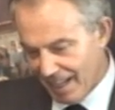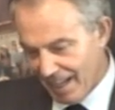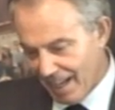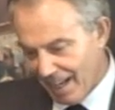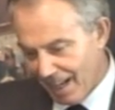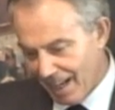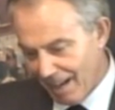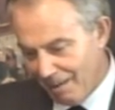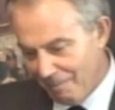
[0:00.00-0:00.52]

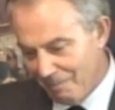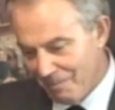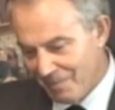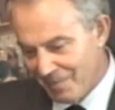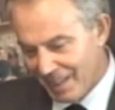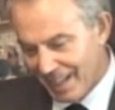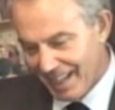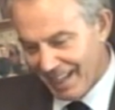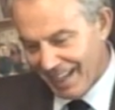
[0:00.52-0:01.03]

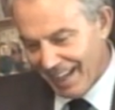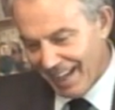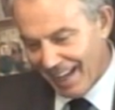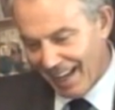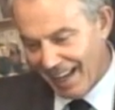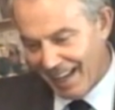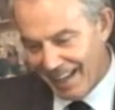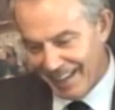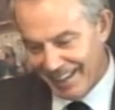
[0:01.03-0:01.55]

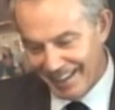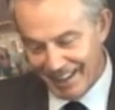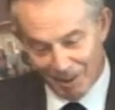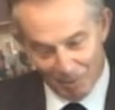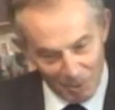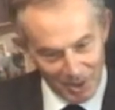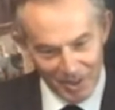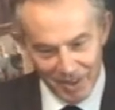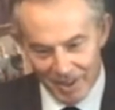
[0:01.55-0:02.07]
And I
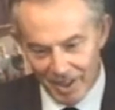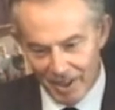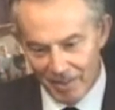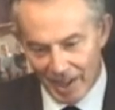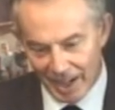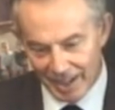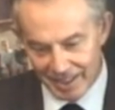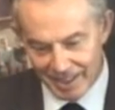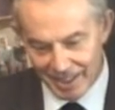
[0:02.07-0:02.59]
want you to know
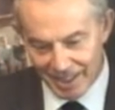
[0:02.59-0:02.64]
that.